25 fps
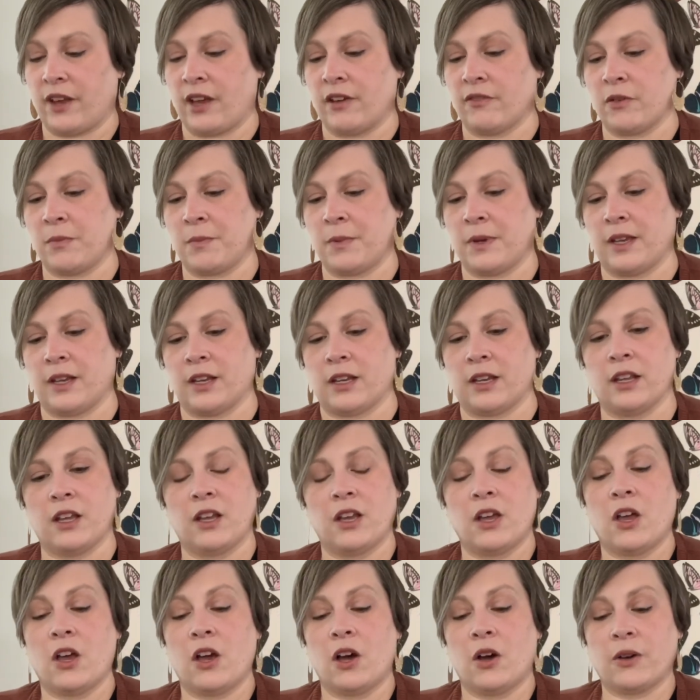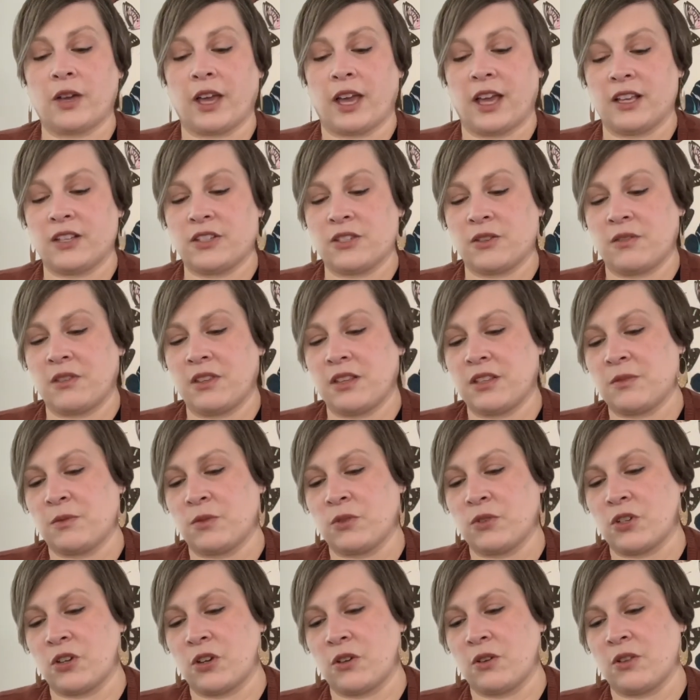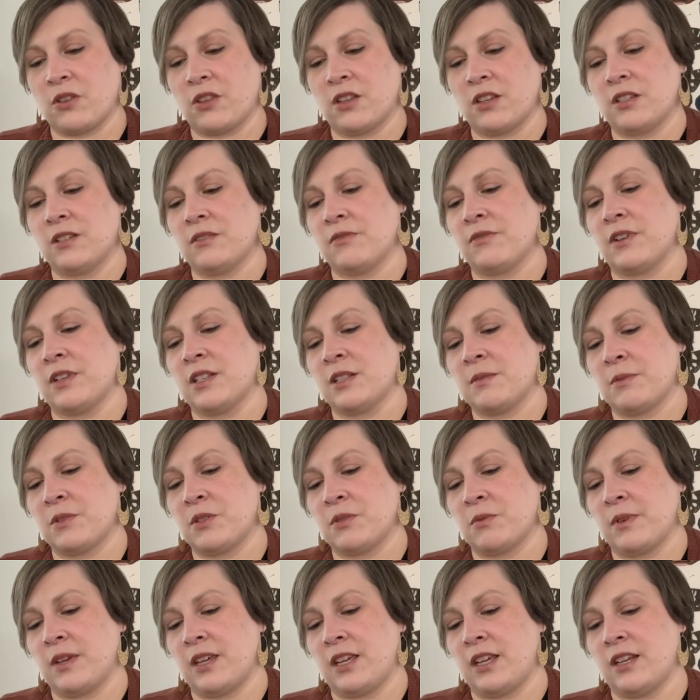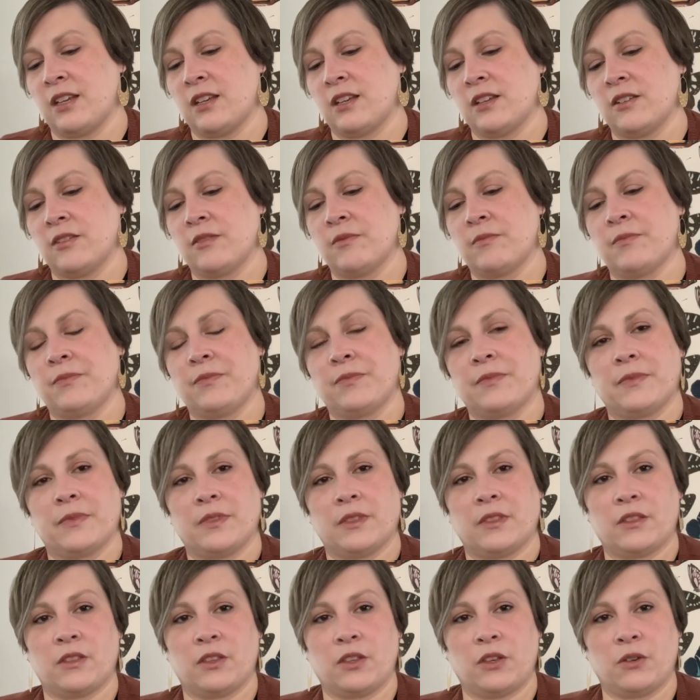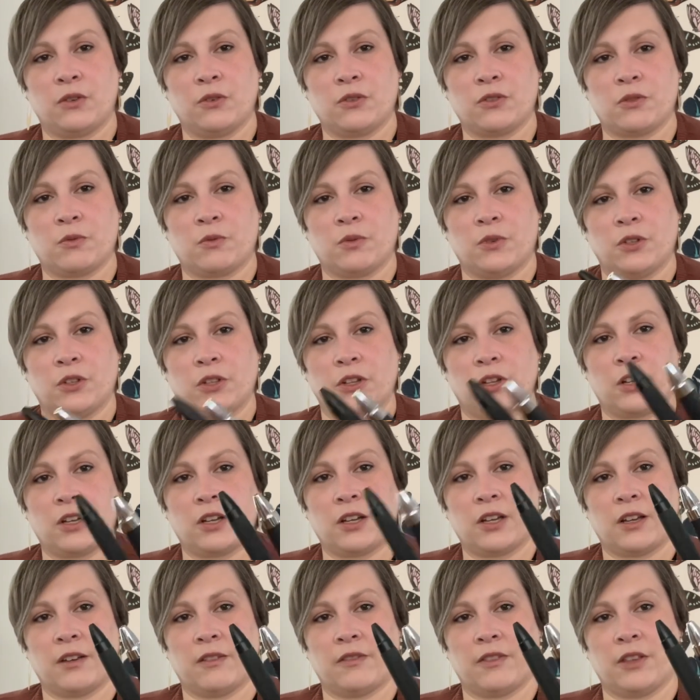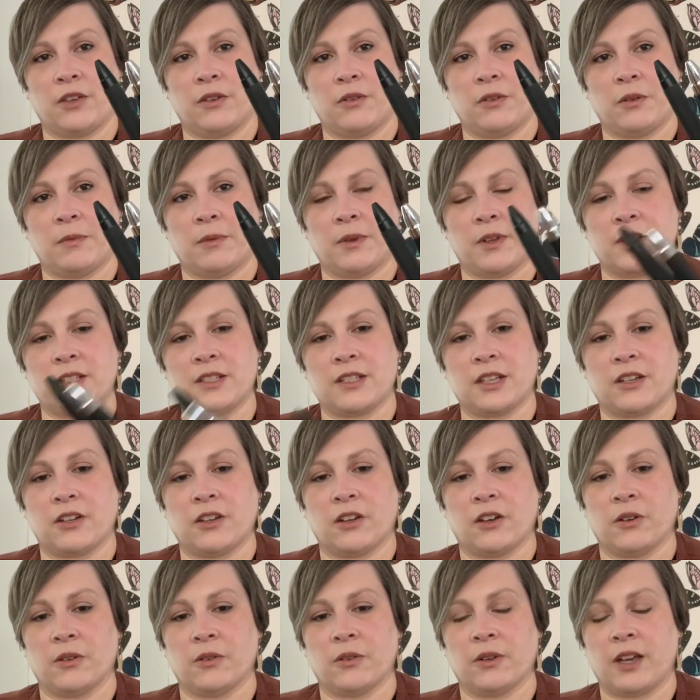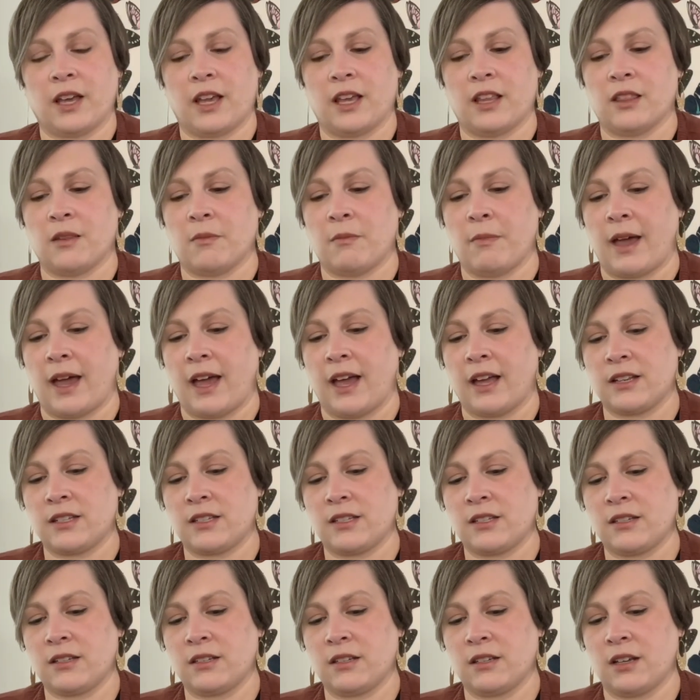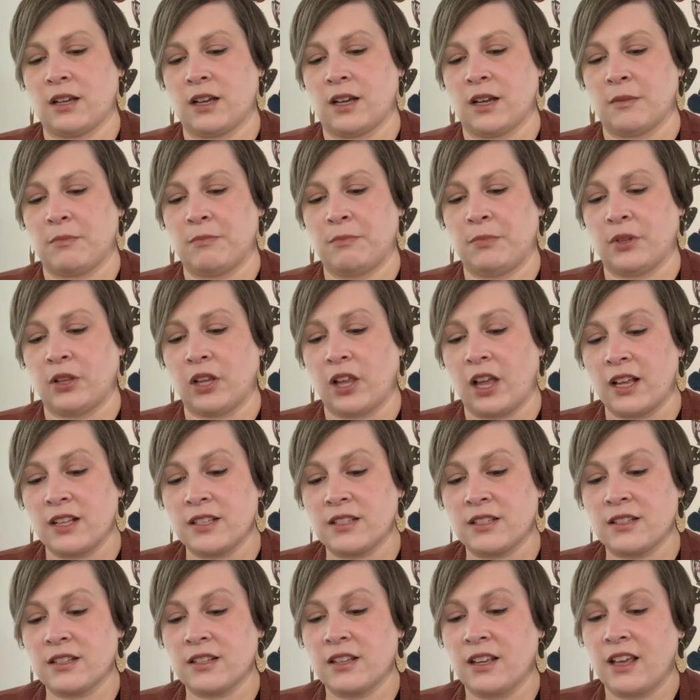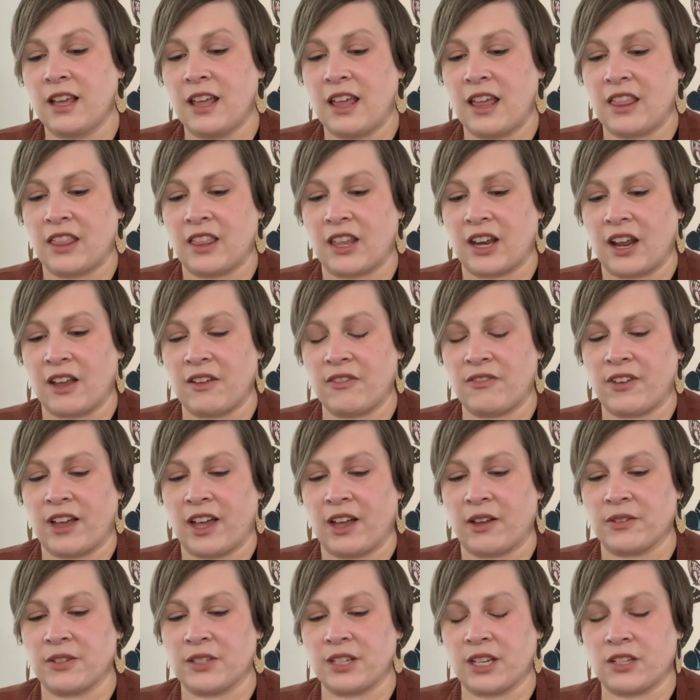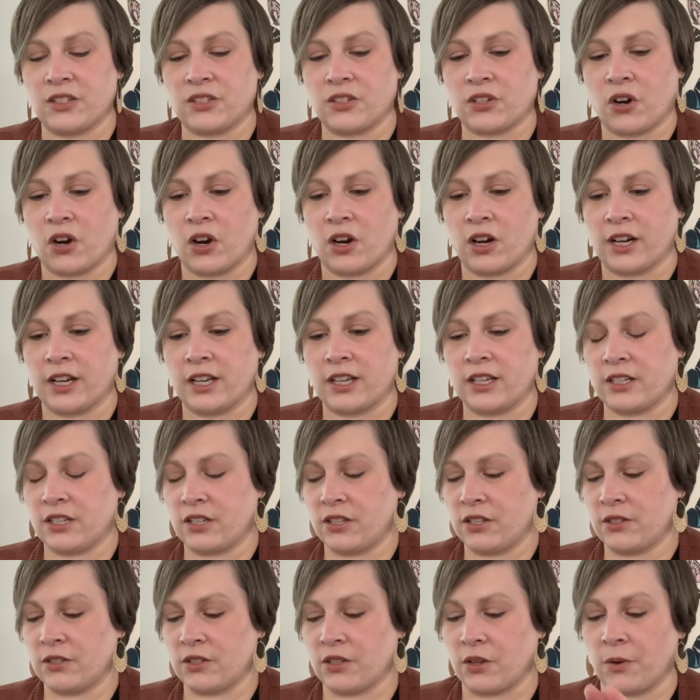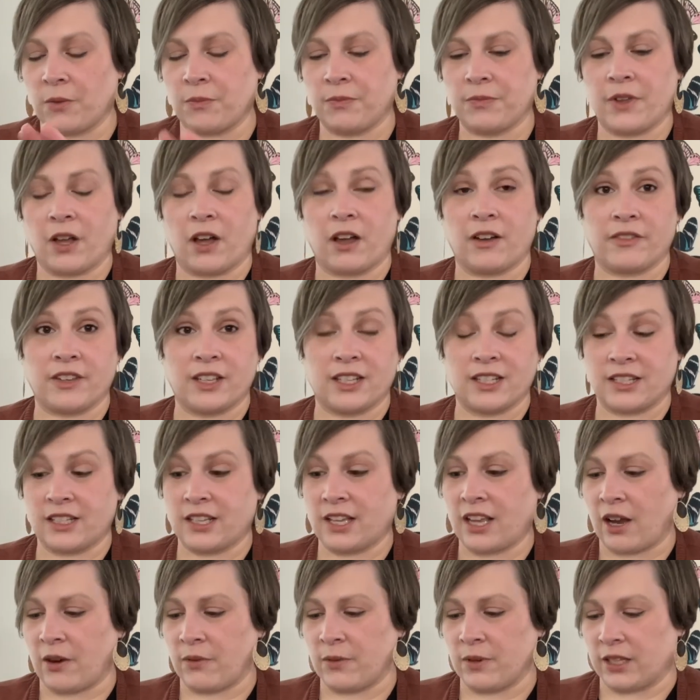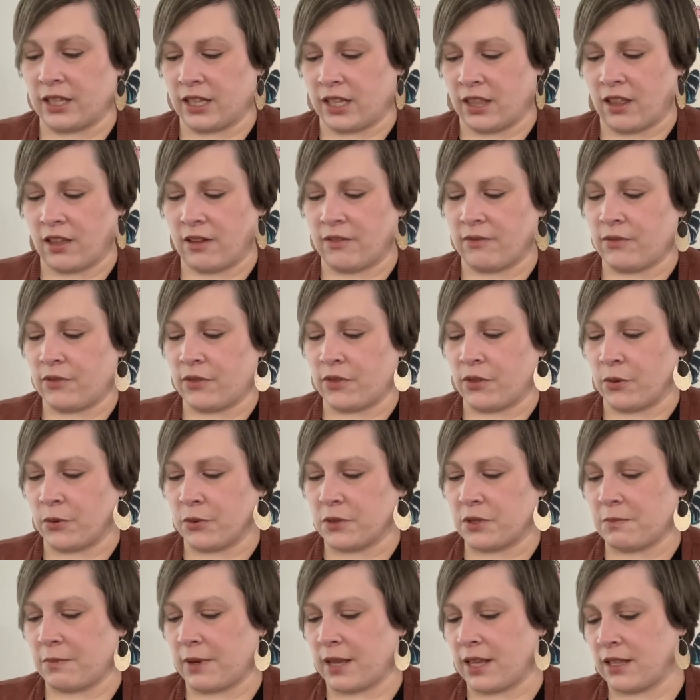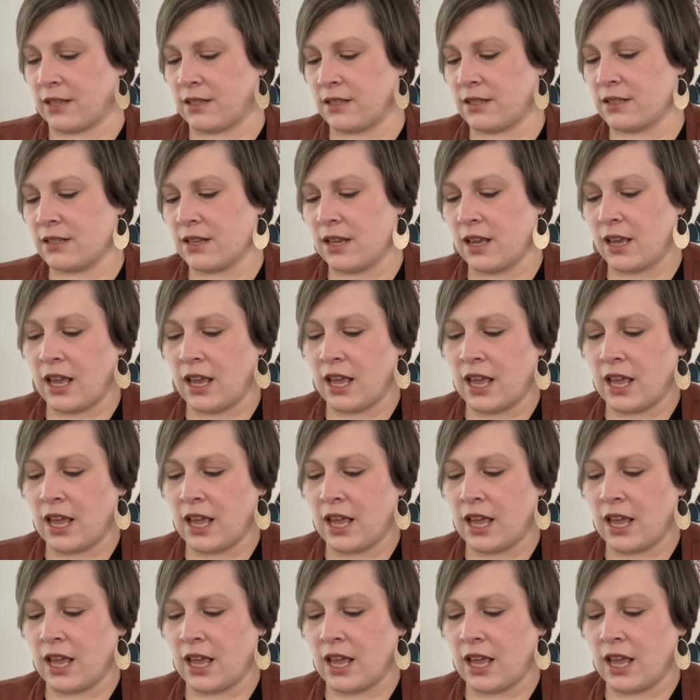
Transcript: pen. Okay, so this will show you the difference between the usual look of the Uniball Signo and the matte Plus that I found at Target. So obviously I really love those pens.